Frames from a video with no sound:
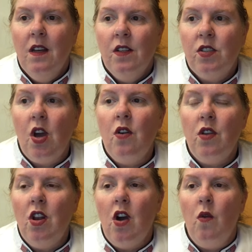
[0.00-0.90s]
So
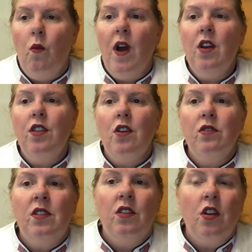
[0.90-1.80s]
what are
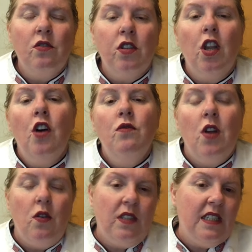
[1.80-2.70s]
those low notes?